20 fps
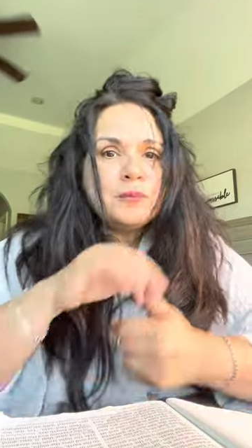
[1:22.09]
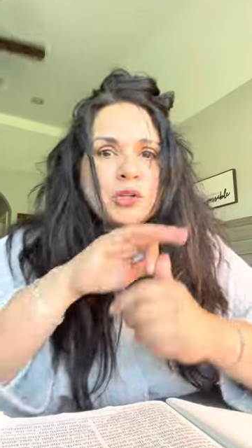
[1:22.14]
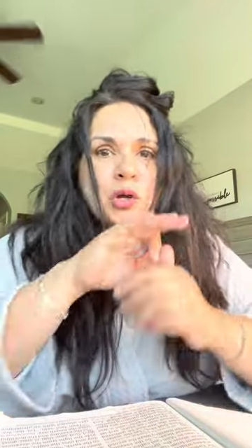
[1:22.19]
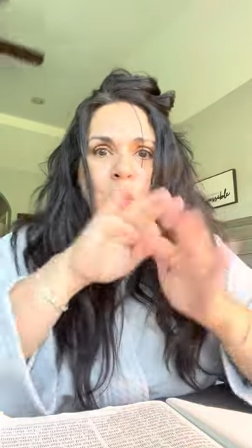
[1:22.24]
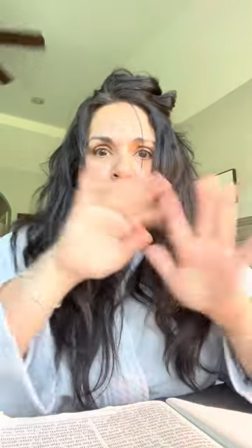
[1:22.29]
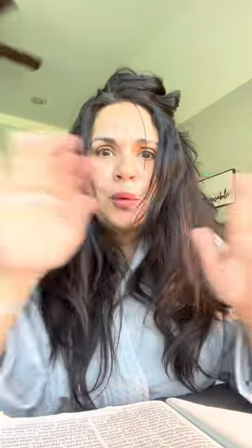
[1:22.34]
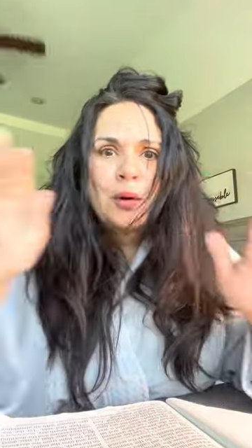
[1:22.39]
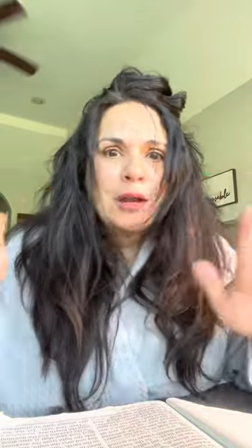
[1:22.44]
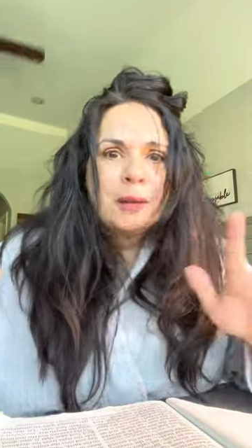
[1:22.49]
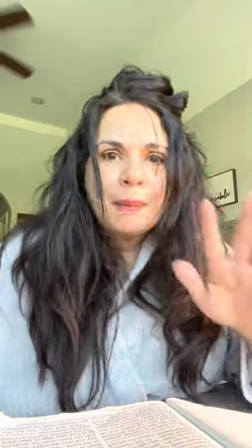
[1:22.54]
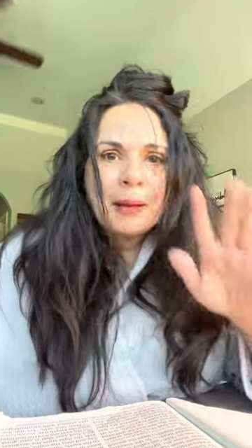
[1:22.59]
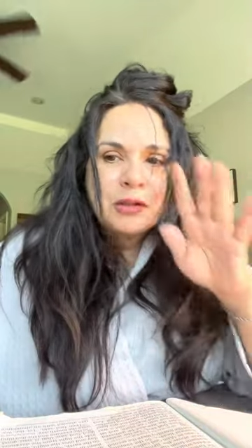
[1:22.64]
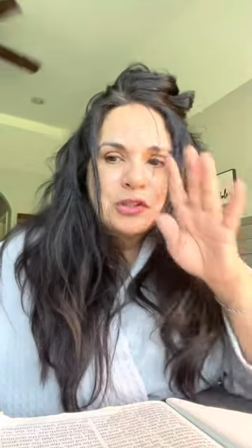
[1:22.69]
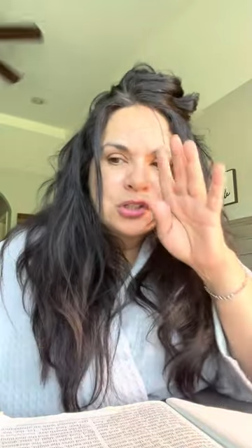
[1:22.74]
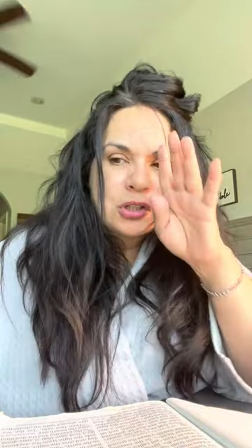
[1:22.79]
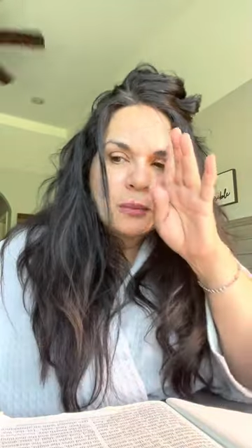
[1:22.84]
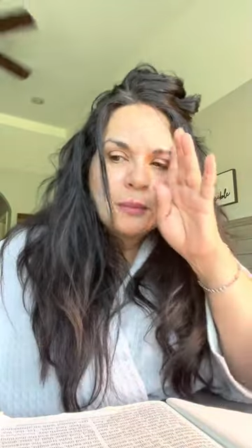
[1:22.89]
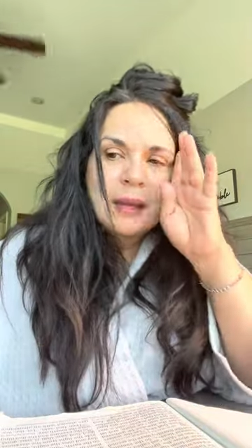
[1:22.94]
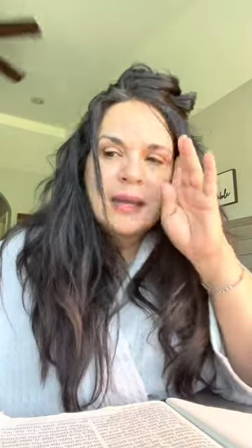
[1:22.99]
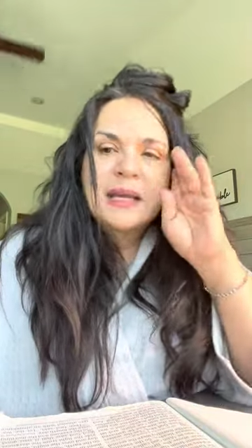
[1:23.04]
don't worry about
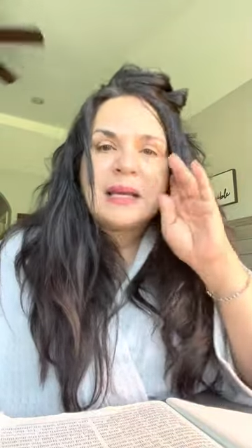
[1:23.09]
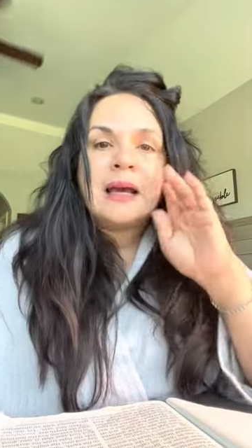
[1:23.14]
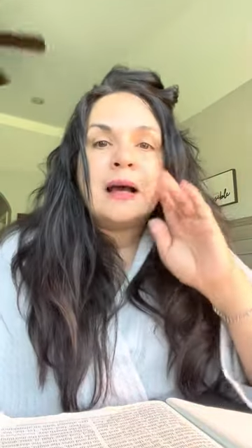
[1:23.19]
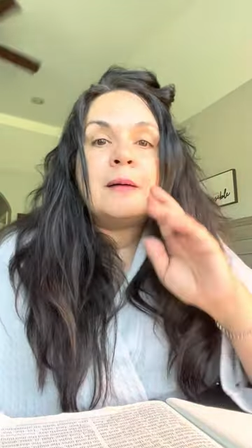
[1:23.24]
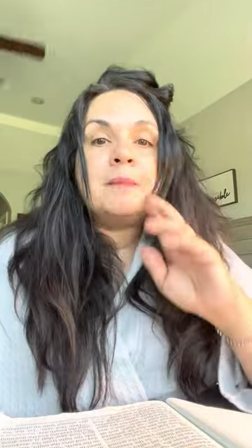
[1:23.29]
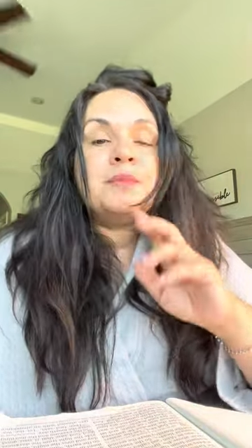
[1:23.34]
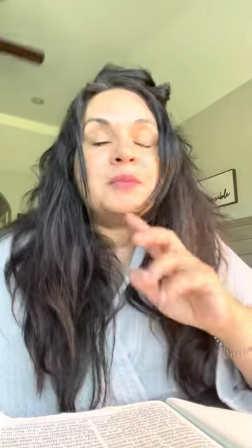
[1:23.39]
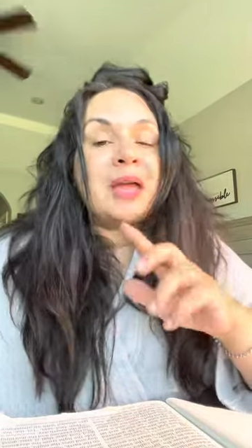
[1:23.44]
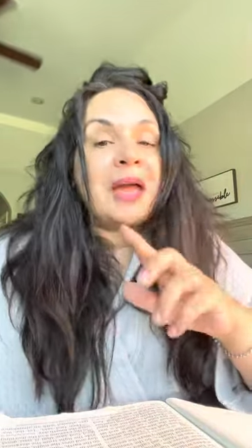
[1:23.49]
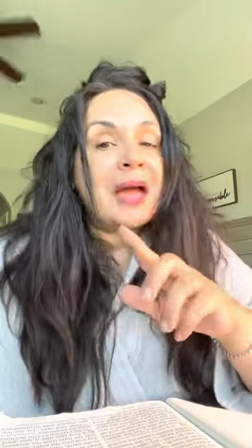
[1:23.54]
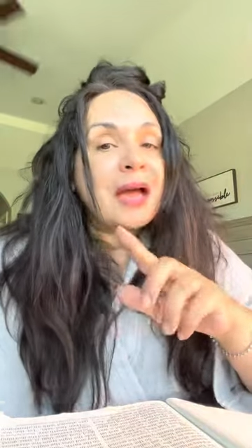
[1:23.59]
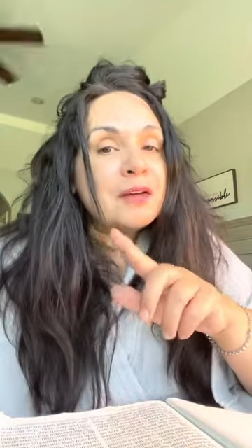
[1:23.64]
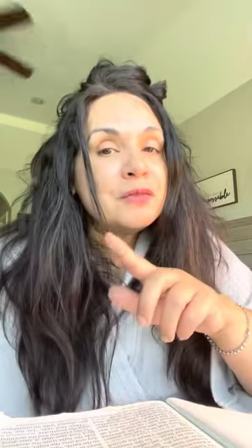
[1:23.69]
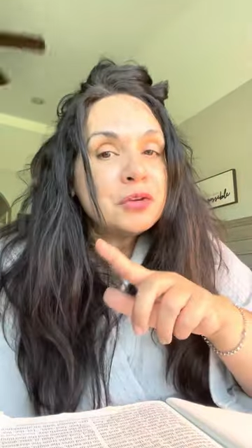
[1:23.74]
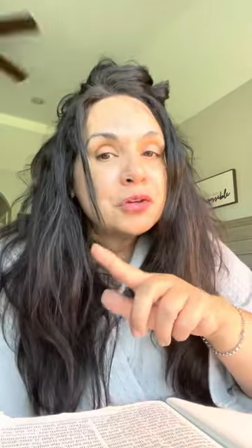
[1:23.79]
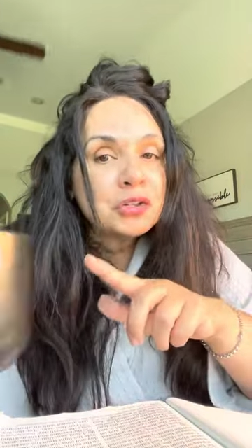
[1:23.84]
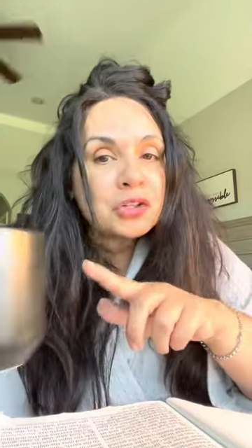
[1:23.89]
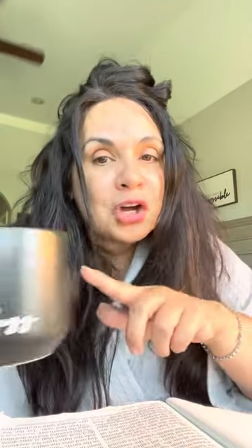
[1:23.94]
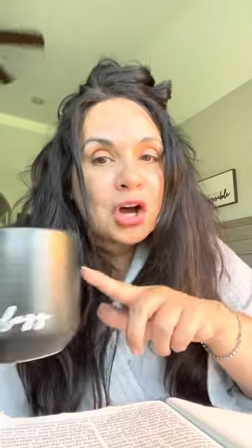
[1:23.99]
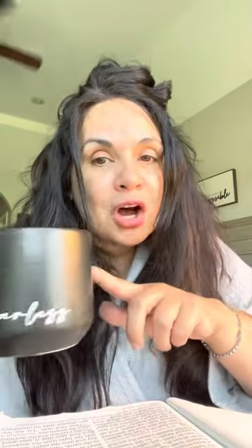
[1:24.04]
your makeup, have
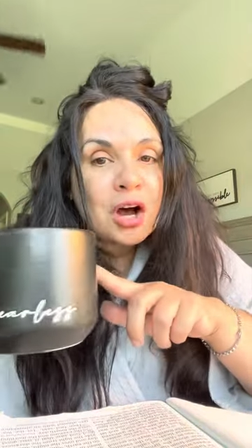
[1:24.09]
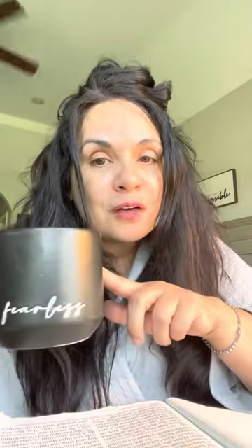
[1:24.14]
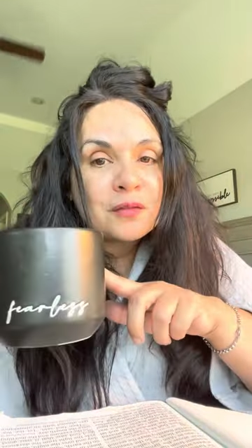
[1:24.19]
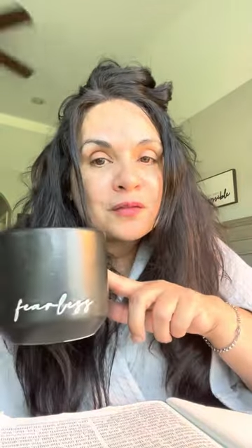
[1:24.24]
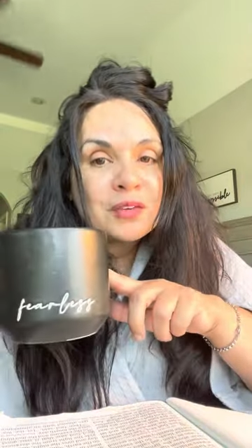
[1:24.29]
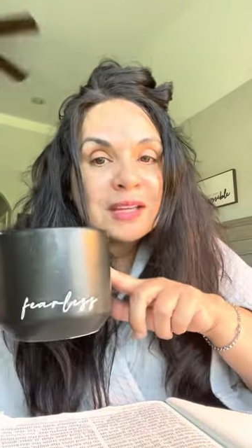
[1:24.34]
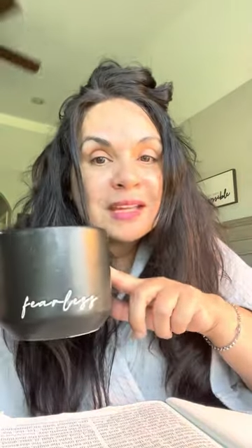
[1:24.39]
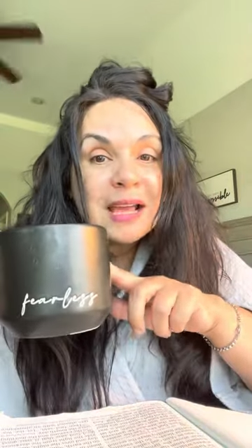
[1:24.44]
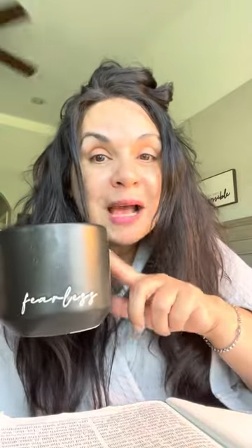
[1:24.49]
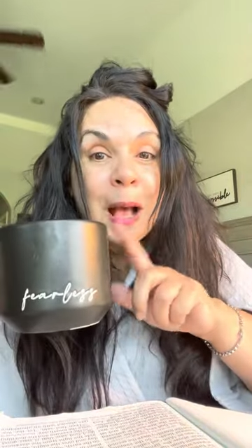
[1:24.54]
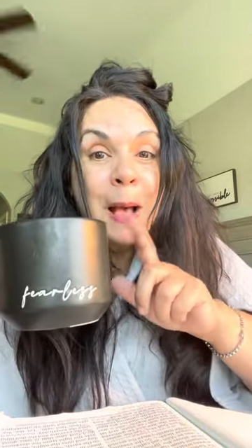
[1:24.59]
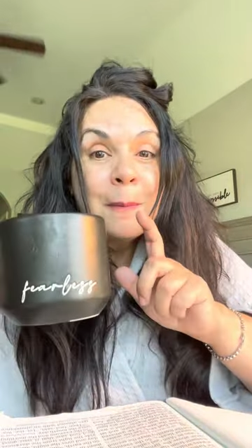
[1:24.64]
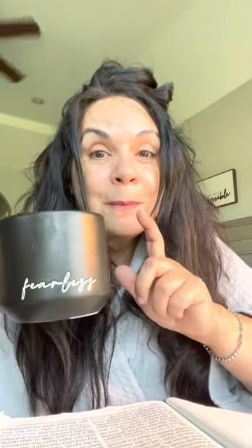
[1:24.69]
your coffee,